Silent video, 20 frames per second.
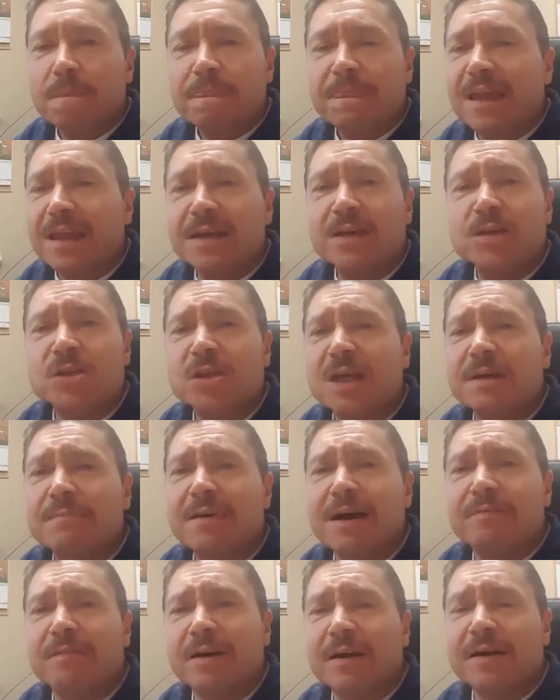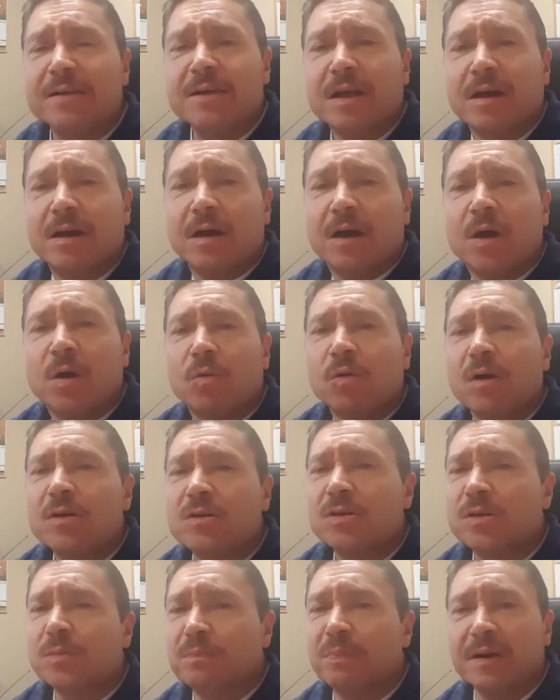You see, my friends, we're
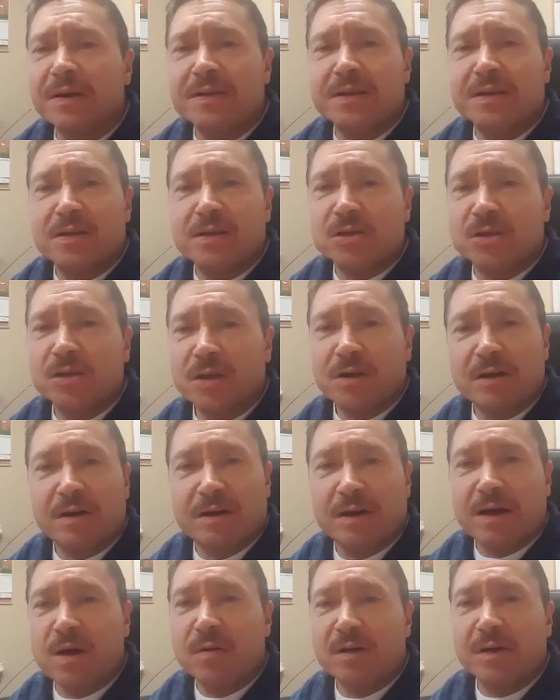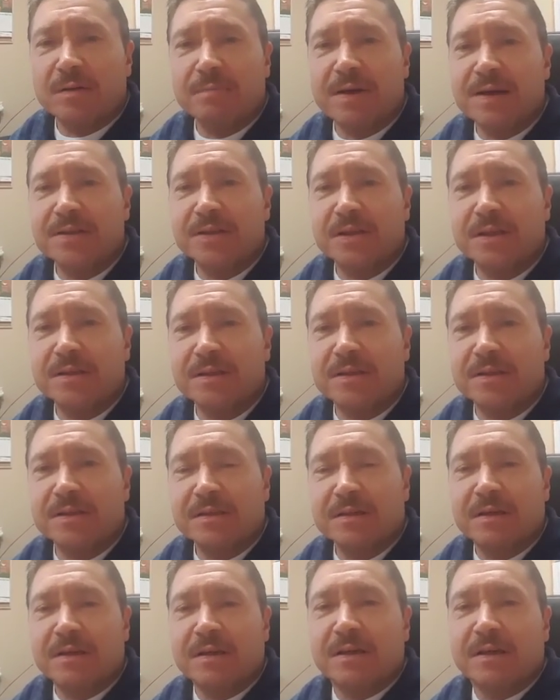preaching sugar coated messages,
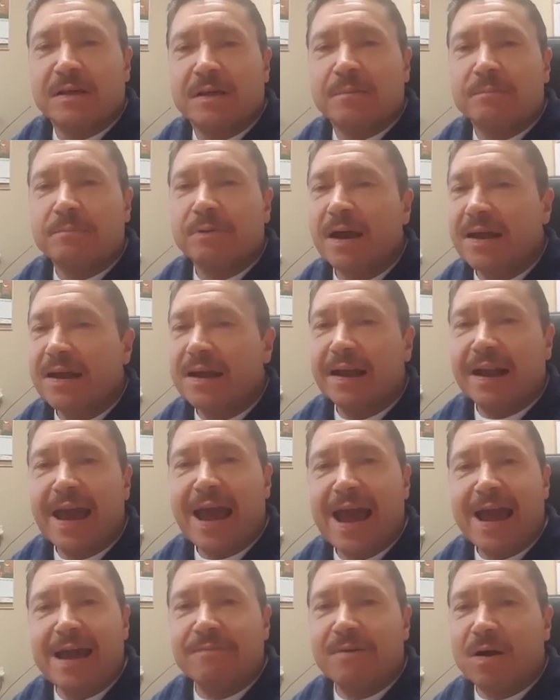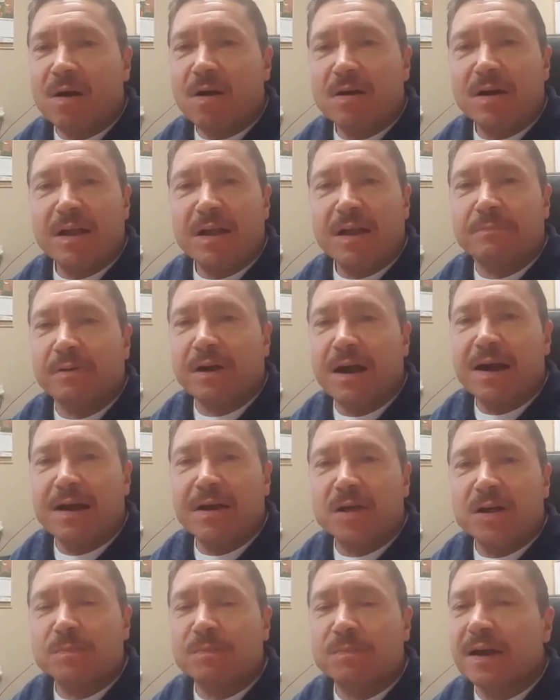praying half hearted
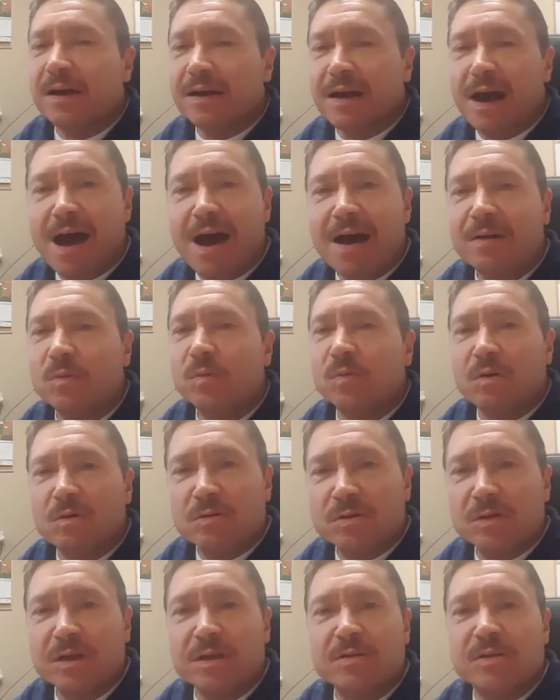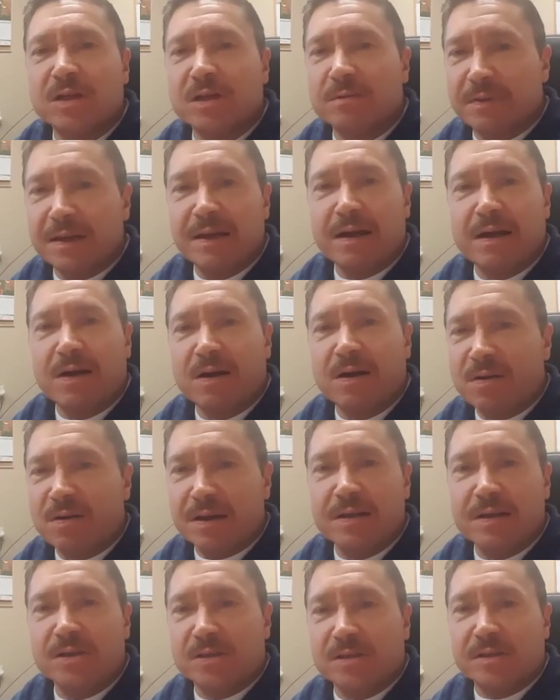prayers, but God wants us to be
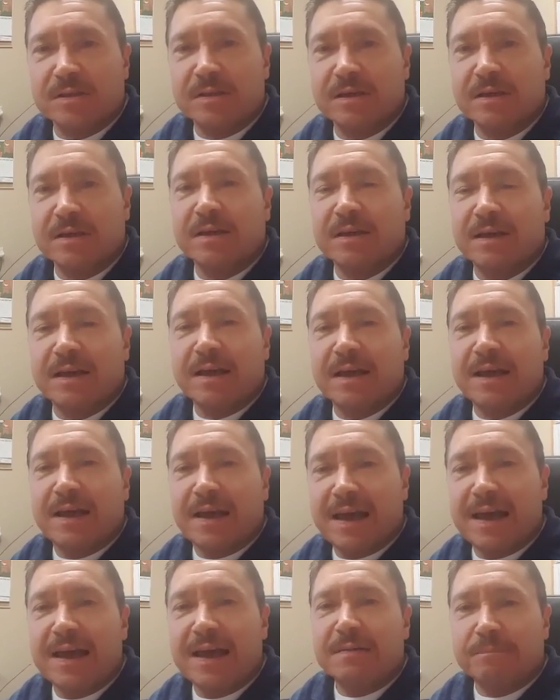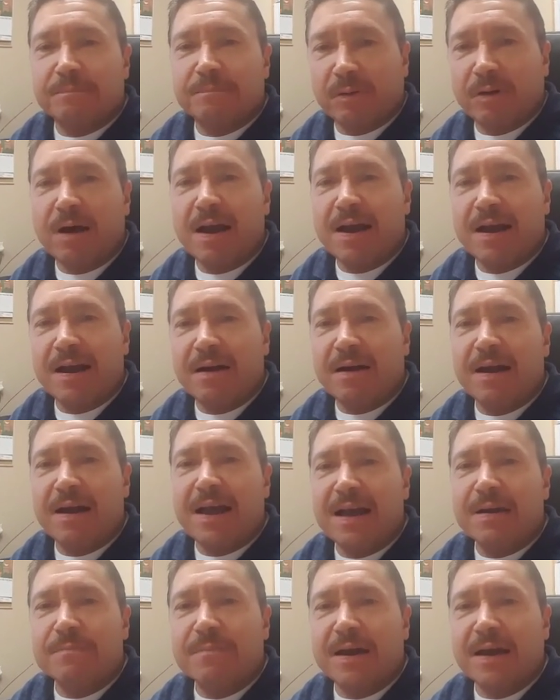earnest in prayer.
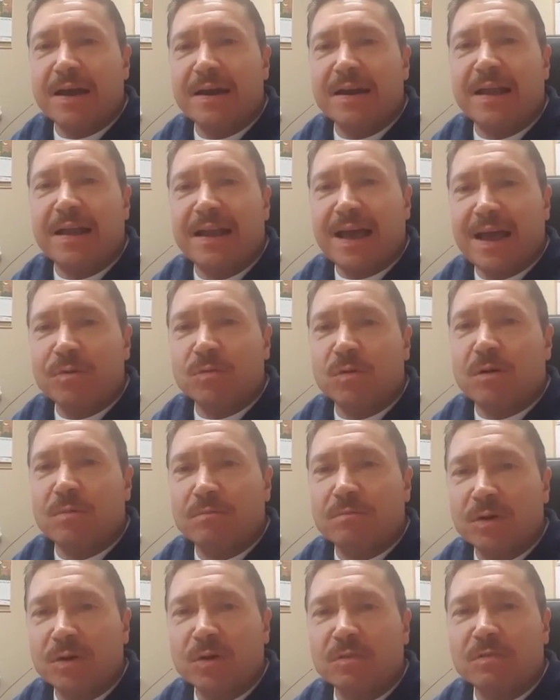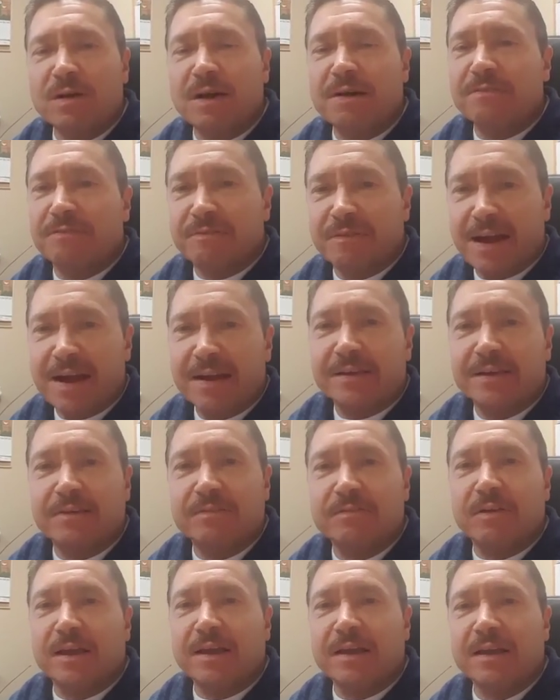Amen. And He will move
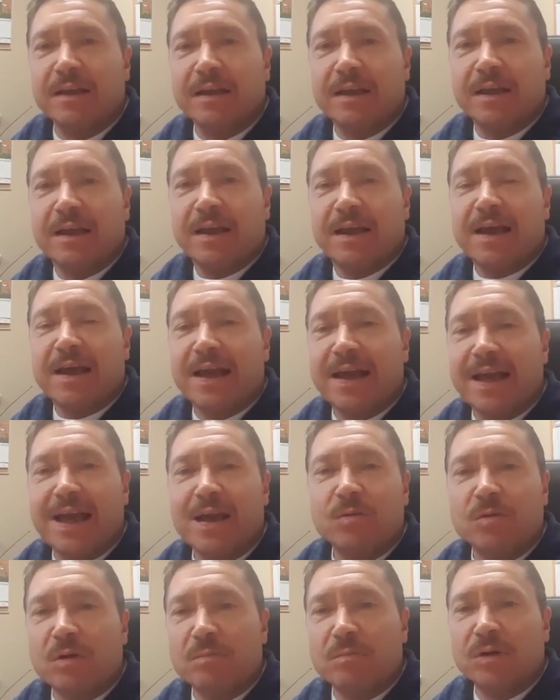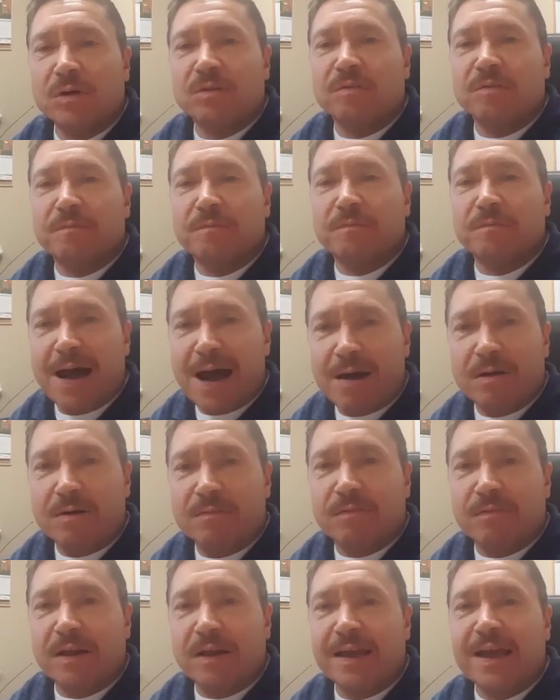effectively and He will move
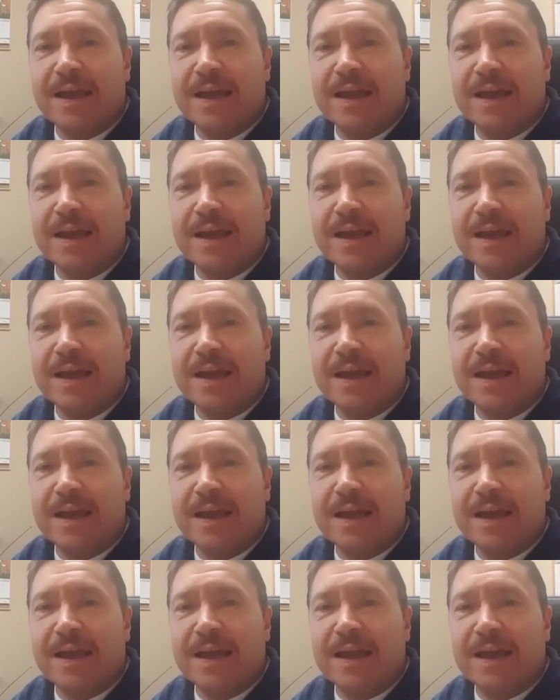powerfully.